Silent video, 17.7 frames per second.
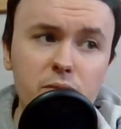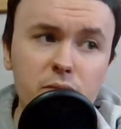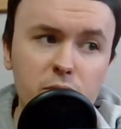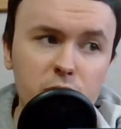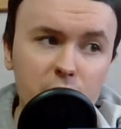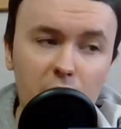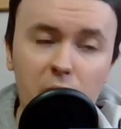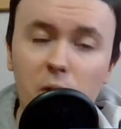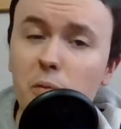
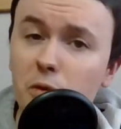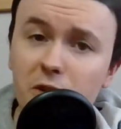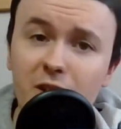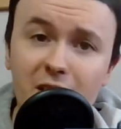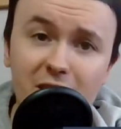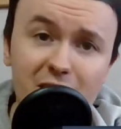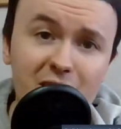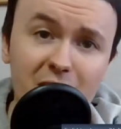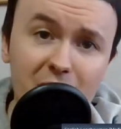That wouldn't
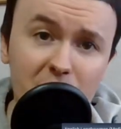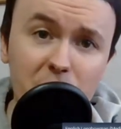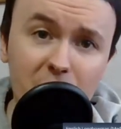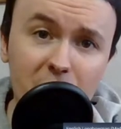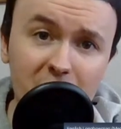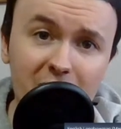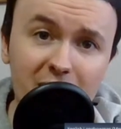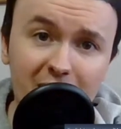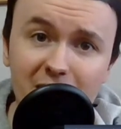necessarily
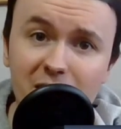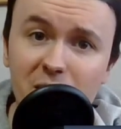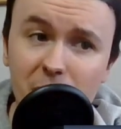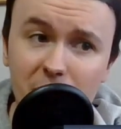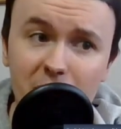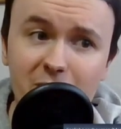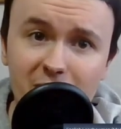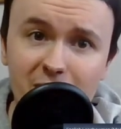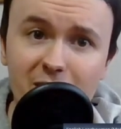be the case,
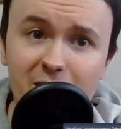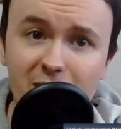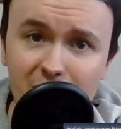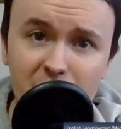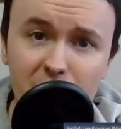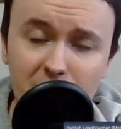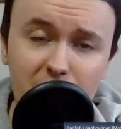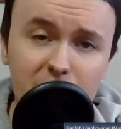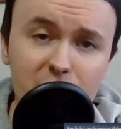because
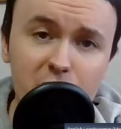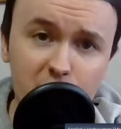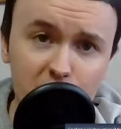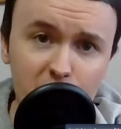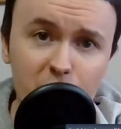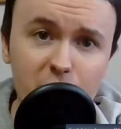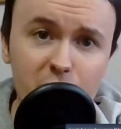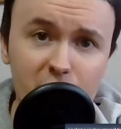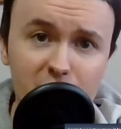you have
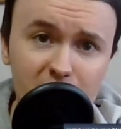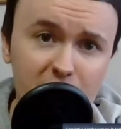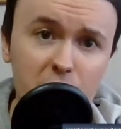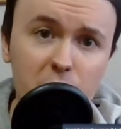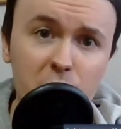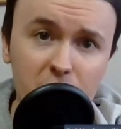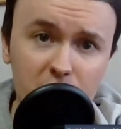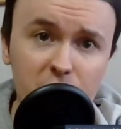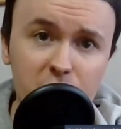shields and
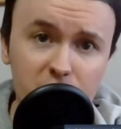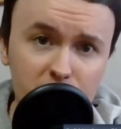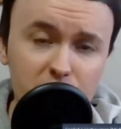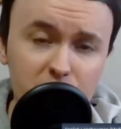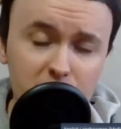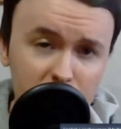steel, and if